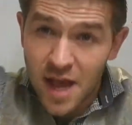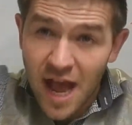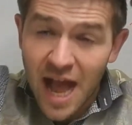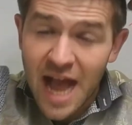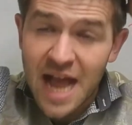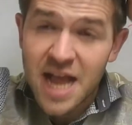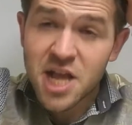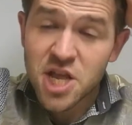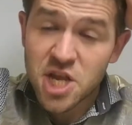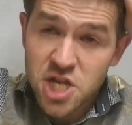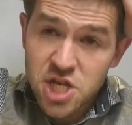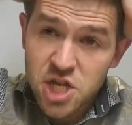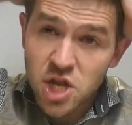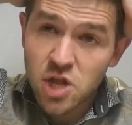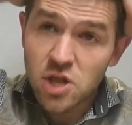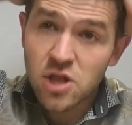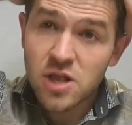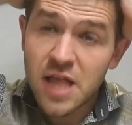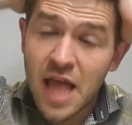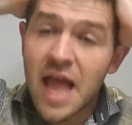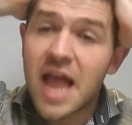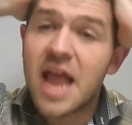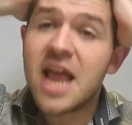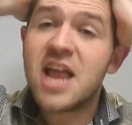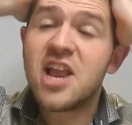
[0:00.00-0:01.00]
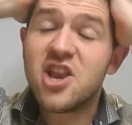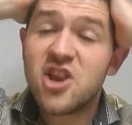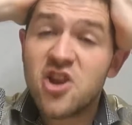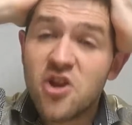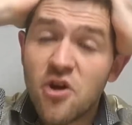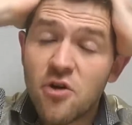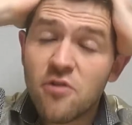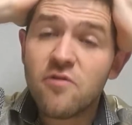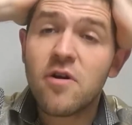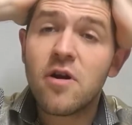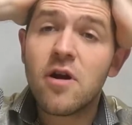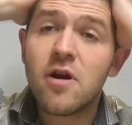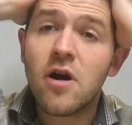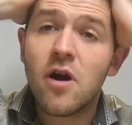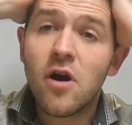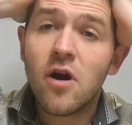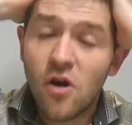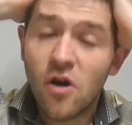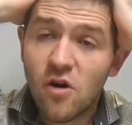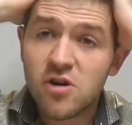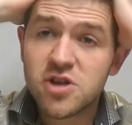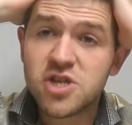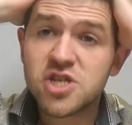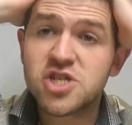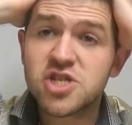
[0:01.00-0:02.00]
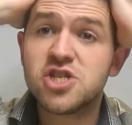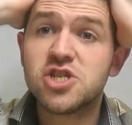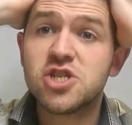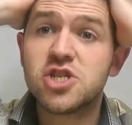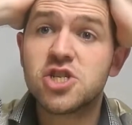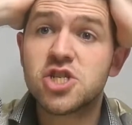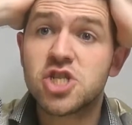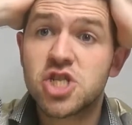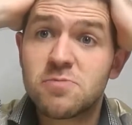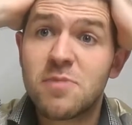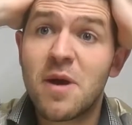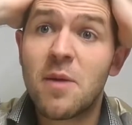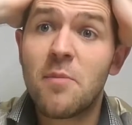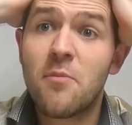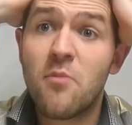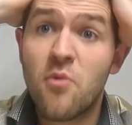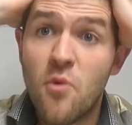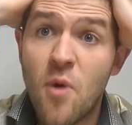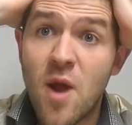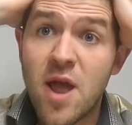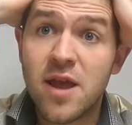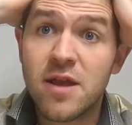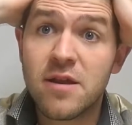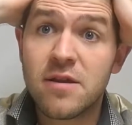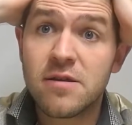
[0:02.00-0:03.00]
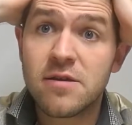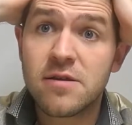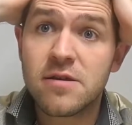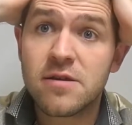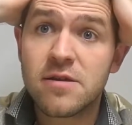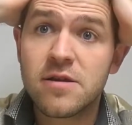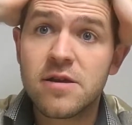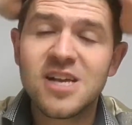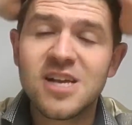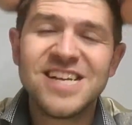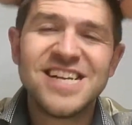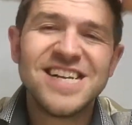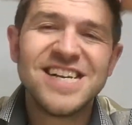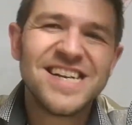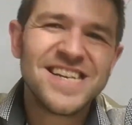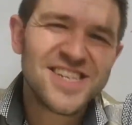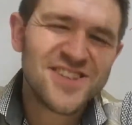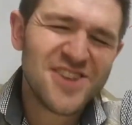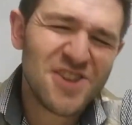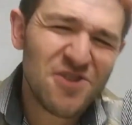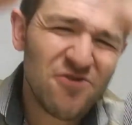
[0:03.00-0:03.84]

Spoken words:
I can still get enough oxygen to my brain. So it's